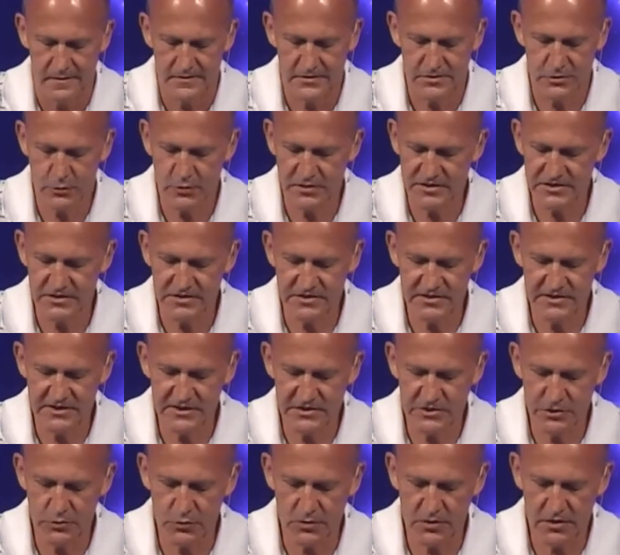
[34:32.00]
to which
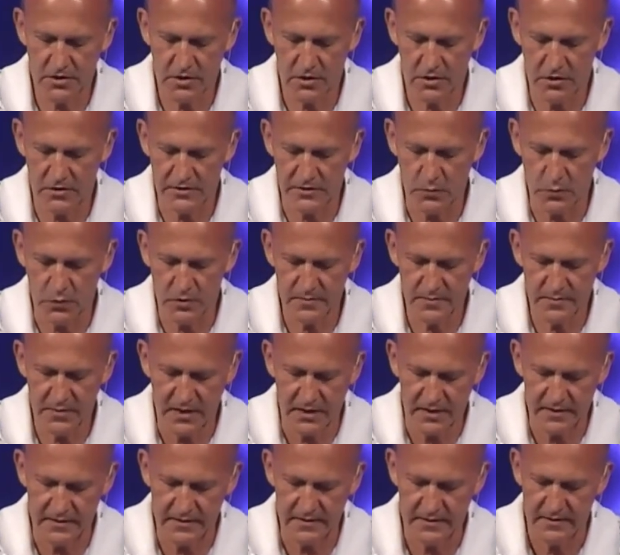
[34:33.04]
indeed you were called in one
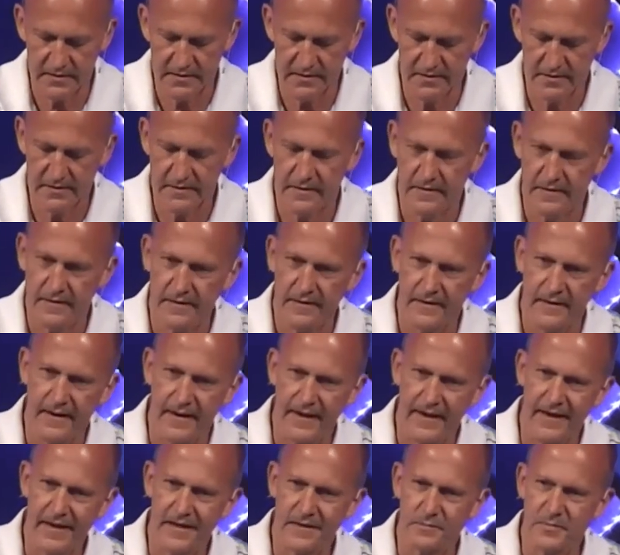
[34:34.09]
body,
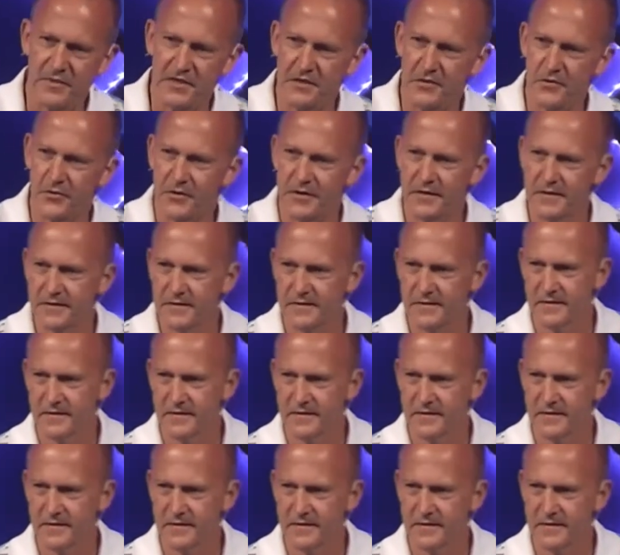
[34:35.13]
and be what?